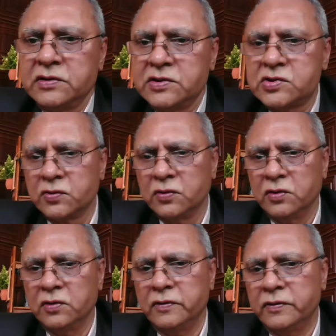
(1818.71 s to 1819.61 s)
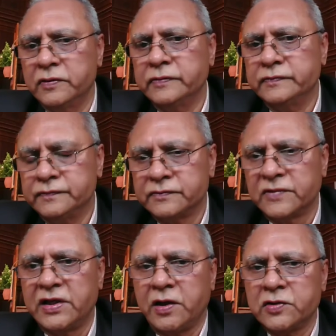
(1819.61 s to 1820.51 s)
so
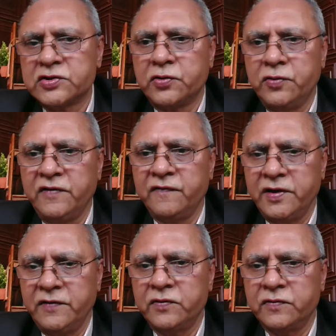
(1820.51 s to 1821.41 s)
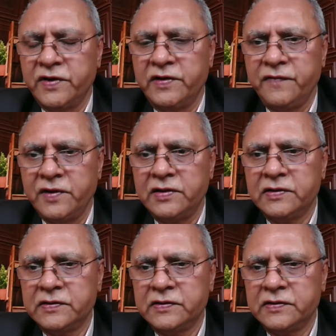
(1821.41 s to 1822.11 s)
they are also doing very well.